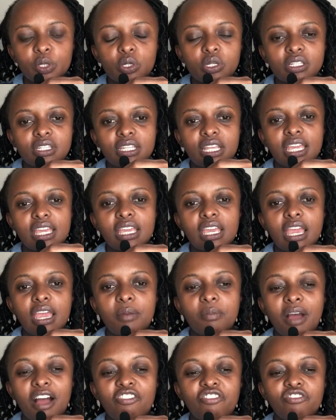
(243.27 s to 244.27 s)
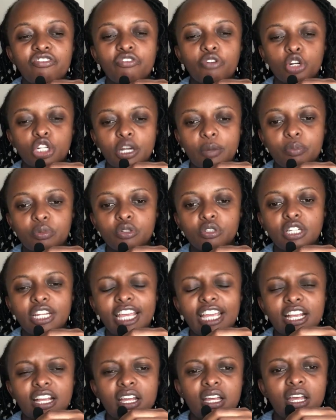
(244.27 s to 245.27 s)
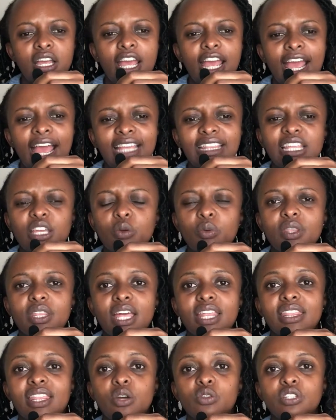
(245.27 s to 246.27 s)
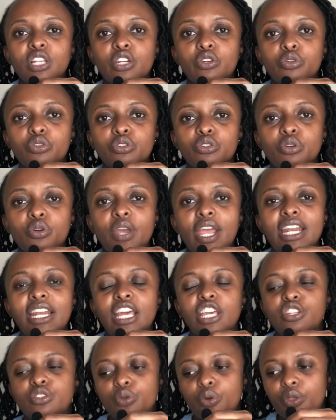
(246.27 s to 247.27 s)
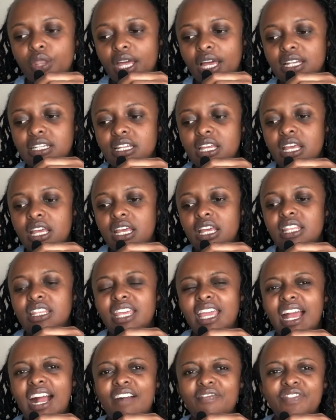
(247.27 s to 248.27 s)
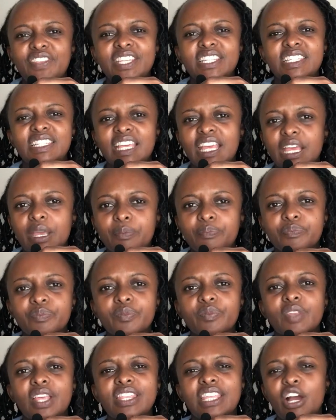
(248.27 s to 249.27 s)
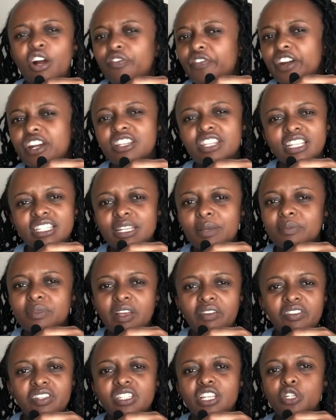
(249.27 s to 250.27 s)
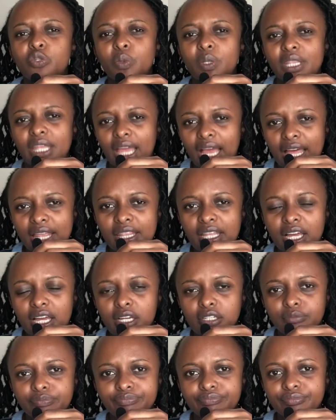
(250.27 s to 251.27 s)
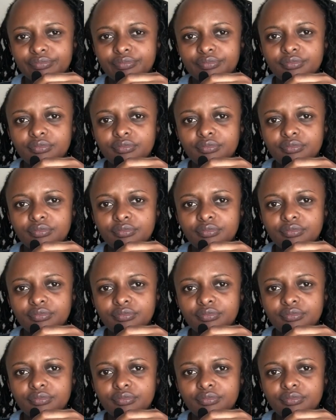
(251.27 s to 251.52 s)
because they came affordable, like I think with 1,000 or so. And I saw that they have the same, they're offering the same services with the other